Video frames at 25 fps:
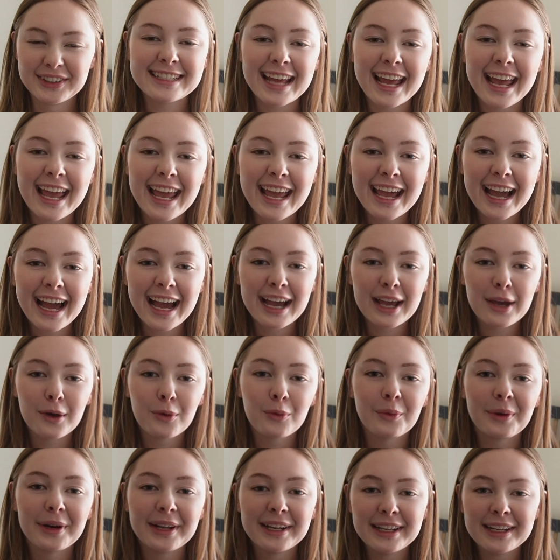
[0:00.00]
Today I
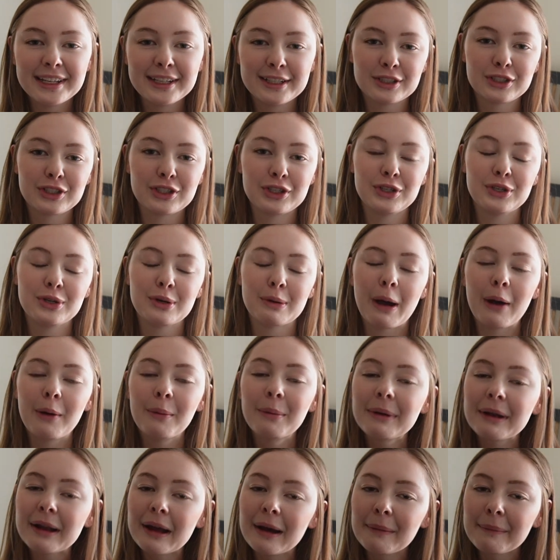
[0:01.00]
wanted to
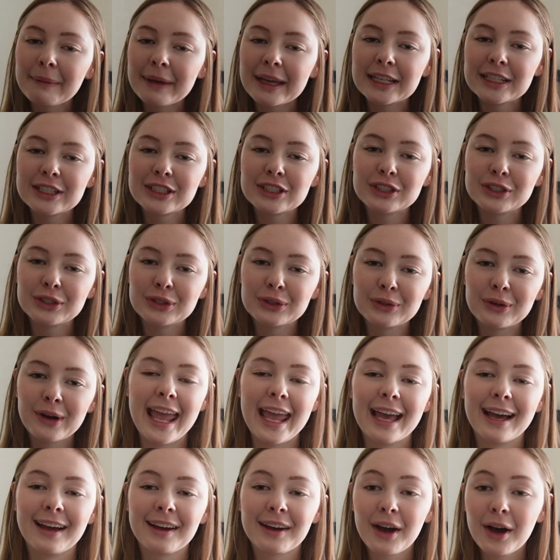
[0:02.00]
open up and do
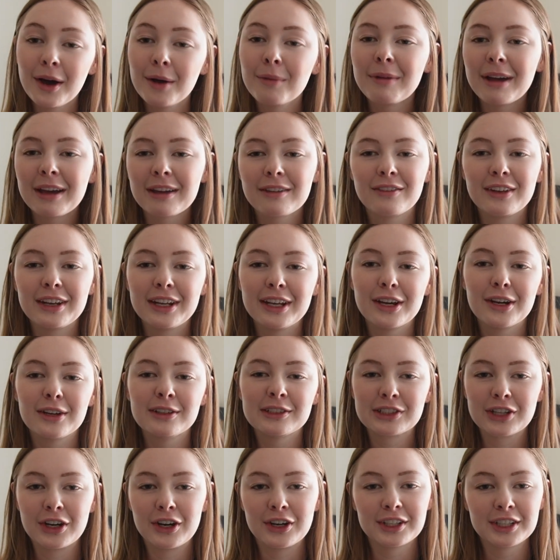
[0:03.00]
a comeback
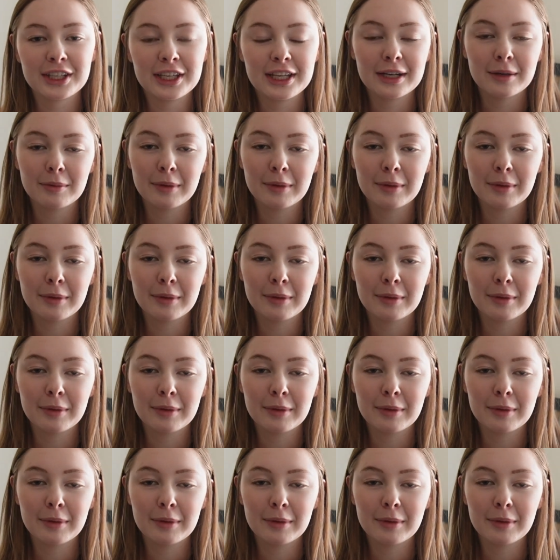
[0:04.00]
video talking